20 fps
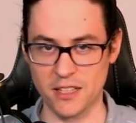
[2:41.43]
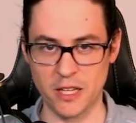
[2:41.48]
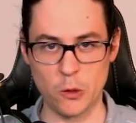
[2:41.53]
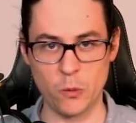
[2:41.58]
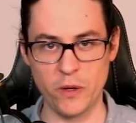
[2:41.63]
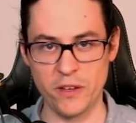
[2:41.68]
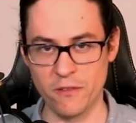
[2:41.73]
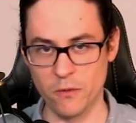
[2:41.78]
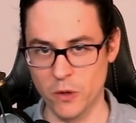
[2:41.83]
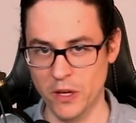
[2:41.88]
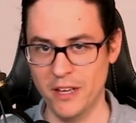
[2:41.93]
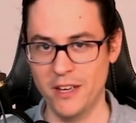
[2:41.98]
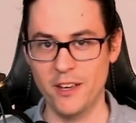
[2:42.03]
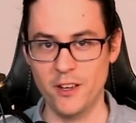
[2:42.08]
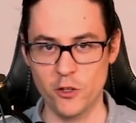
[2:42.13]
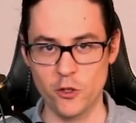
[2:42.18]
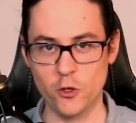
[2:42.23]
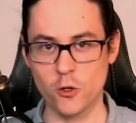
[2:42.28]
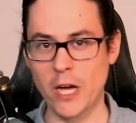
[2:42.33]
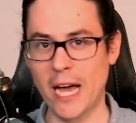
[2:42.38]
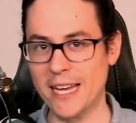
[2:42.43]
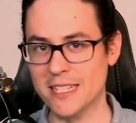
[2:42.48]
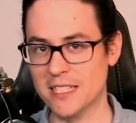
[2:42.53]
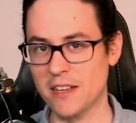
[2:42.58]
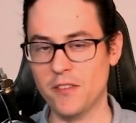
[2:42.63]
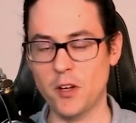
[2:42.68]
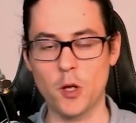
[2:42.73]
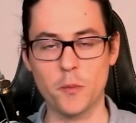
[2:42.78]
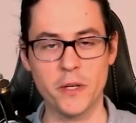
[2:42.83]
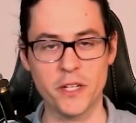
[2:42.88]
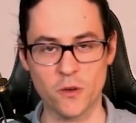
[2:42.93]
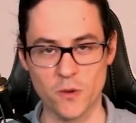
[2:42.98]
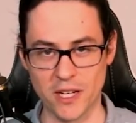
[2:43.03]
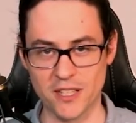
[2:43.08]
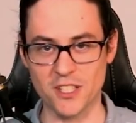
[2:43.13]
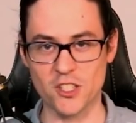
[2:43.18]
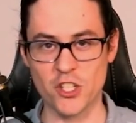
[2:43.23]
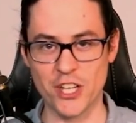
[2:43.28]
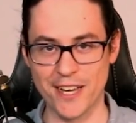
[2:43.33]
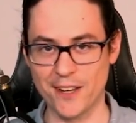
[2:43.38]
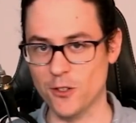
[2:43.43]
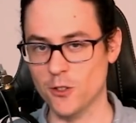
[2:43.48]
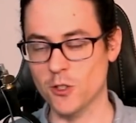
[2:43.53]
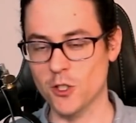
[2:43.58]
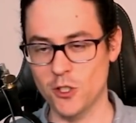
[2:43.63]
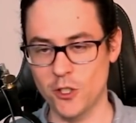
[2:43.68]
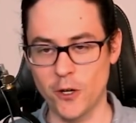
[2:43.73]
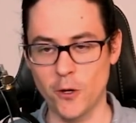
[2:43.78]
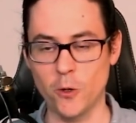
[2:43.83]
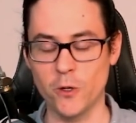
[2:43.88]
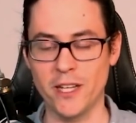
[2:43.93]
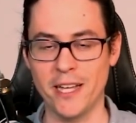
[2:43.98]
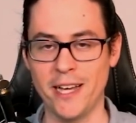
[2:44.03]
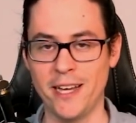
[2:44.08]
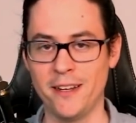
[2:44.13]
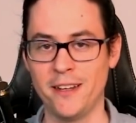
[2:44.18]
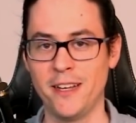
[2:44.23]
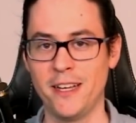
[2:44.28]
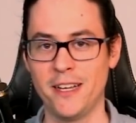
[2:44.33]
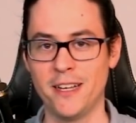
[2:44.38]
Like you guys have all been around the channel to know that